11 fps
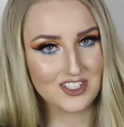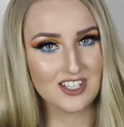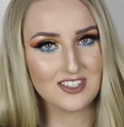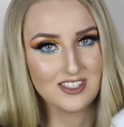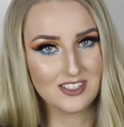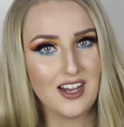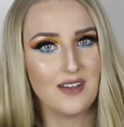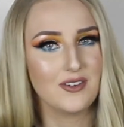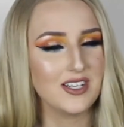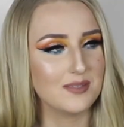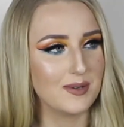Justin and I,
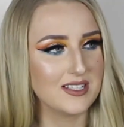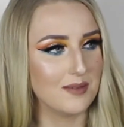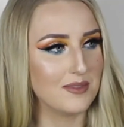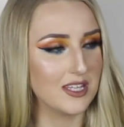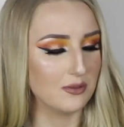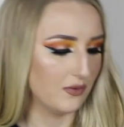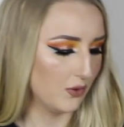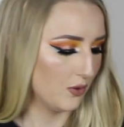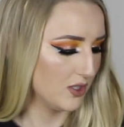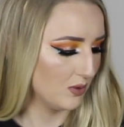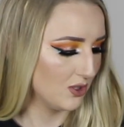it's been something that we've
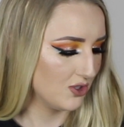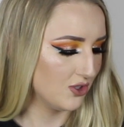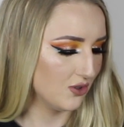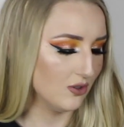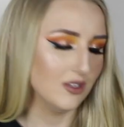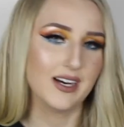always wanted to do,